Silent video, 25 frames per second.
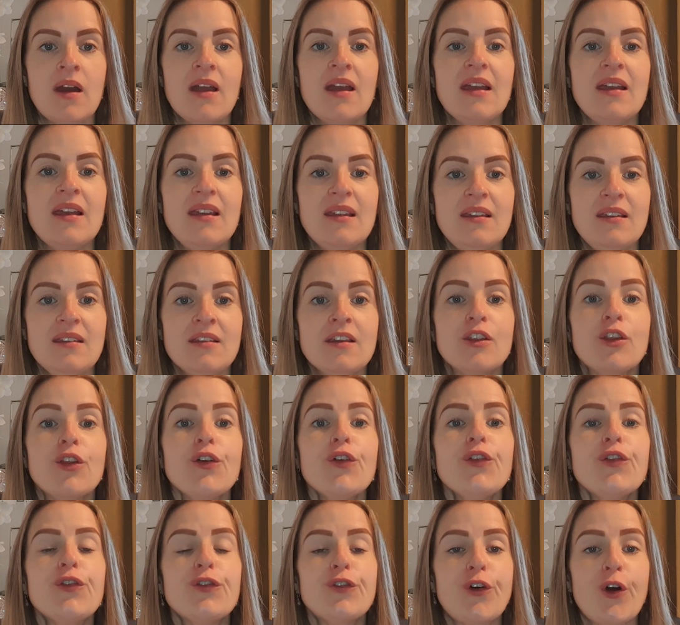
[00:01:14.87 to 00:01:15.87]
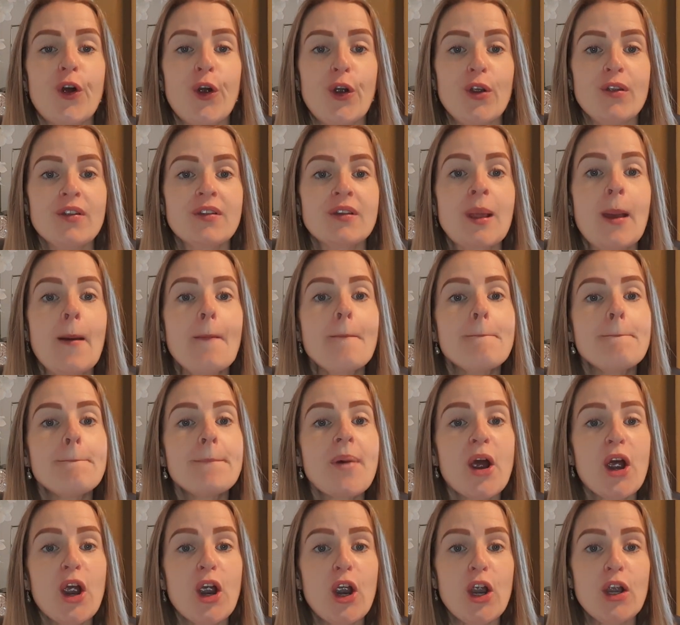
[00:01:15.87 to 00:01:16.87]
is the first
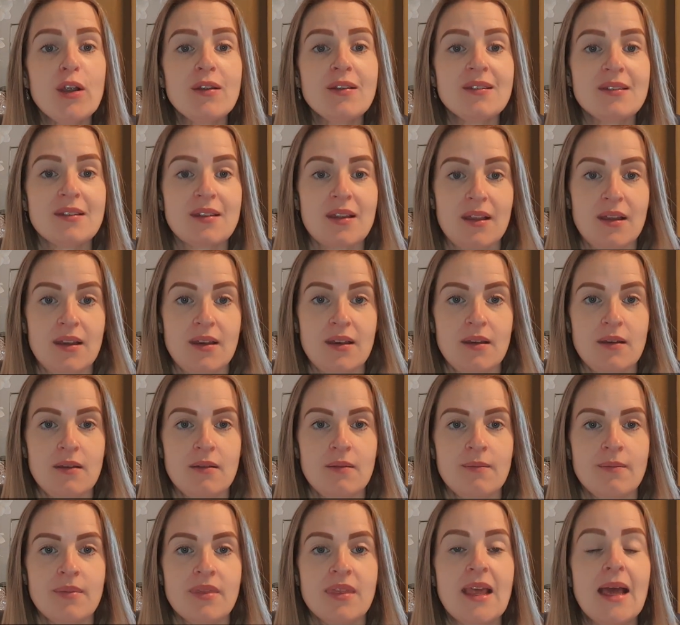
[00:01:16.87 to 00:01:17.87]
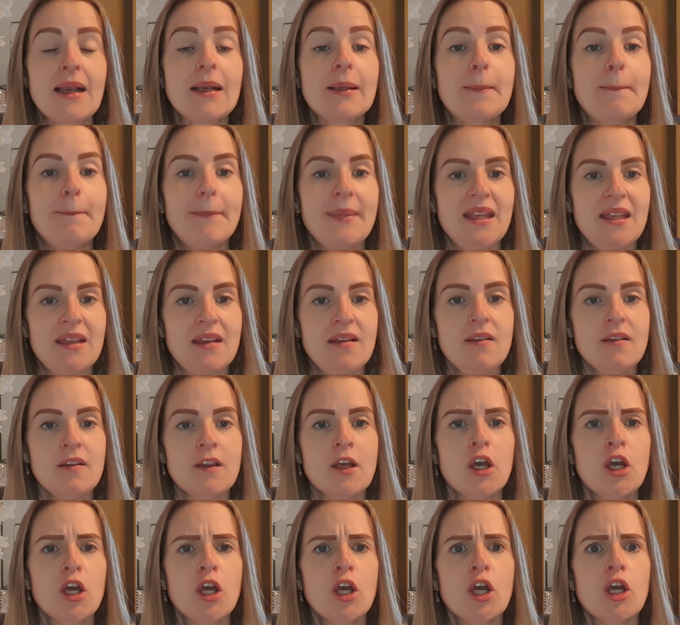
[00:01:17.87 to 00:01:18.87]
person. That means
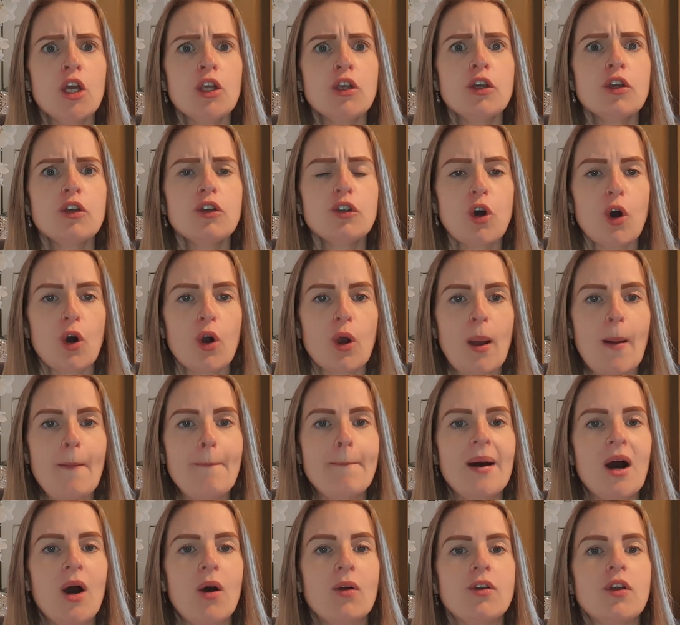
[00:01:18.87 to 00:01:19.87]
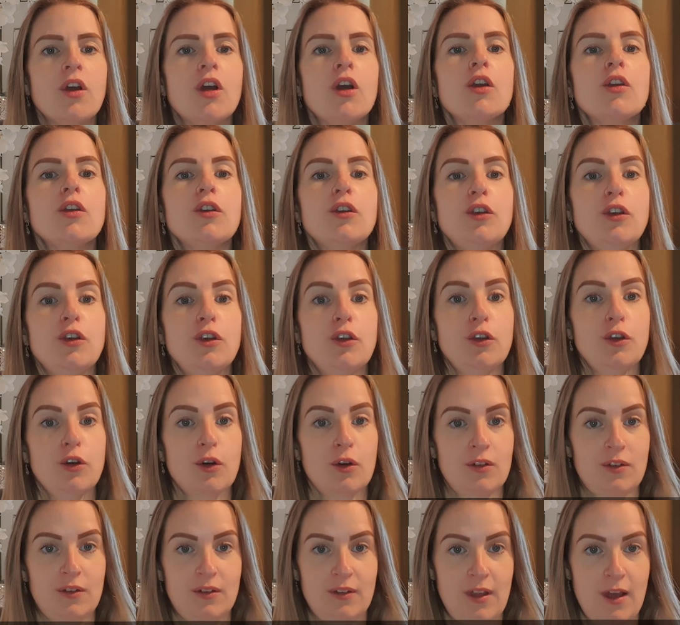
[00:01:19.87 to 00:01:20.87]
you talk about
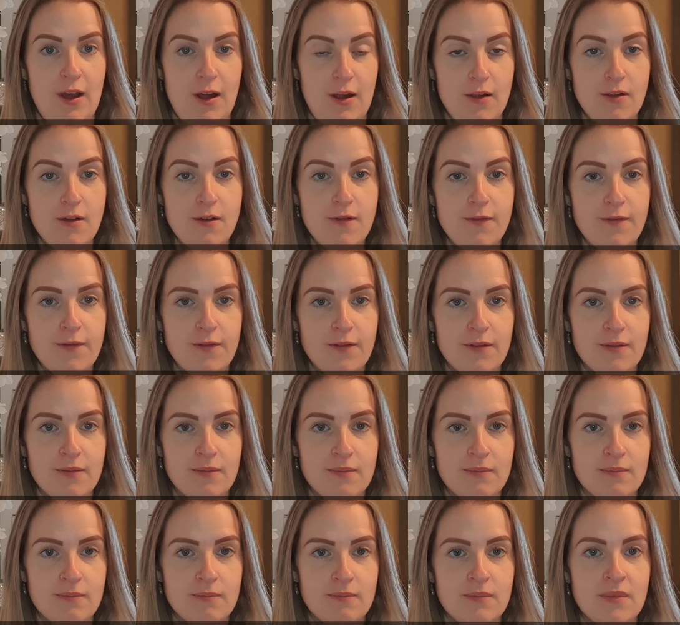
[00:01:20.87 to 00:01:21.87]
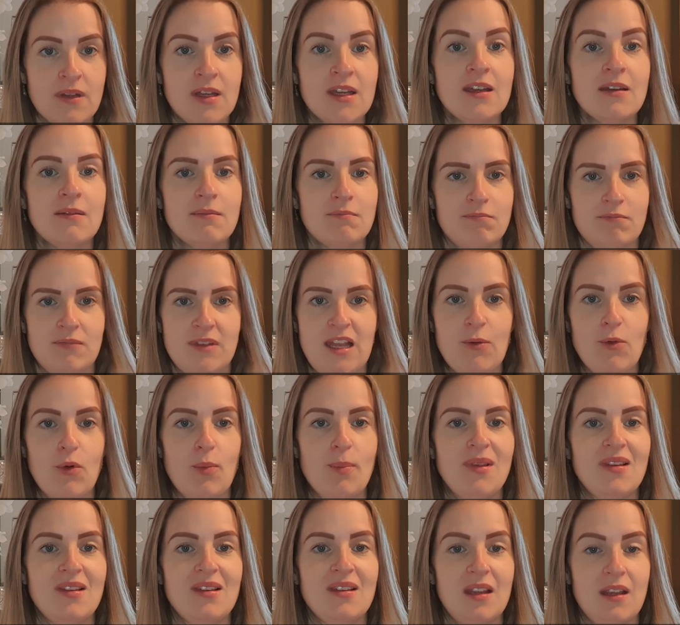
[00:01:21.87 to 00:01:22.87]
yourself, that would
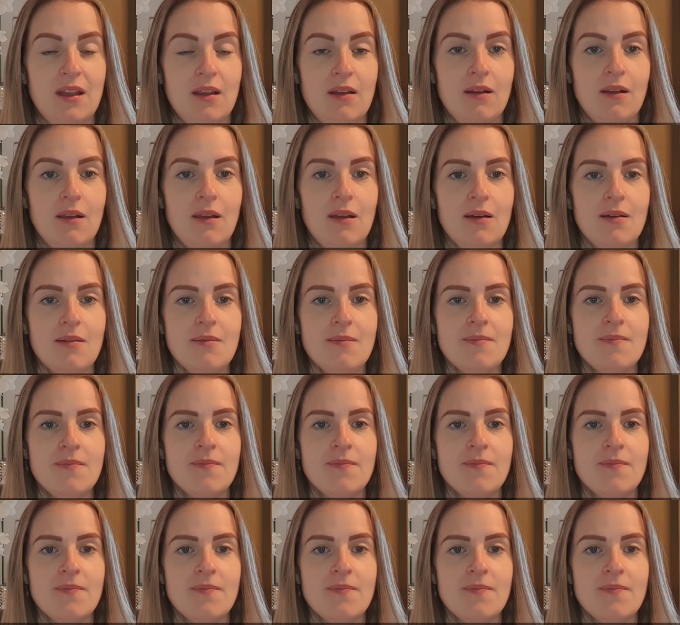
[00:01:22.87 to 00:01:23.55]
be singular,